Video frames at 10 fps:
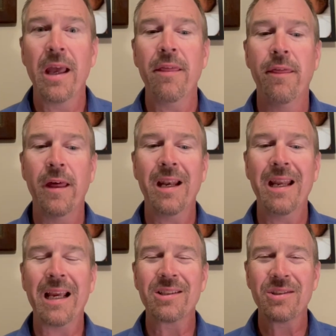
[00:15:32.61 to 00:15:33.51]
Then
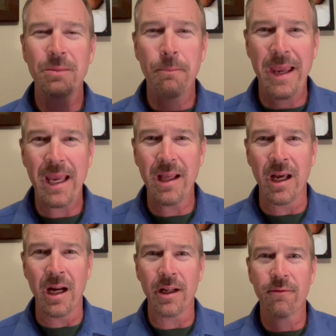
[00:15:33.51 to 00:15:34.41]
expand
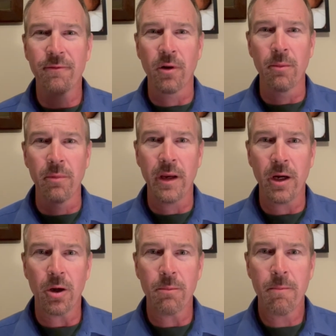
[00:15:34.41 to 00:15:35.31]
on it from there.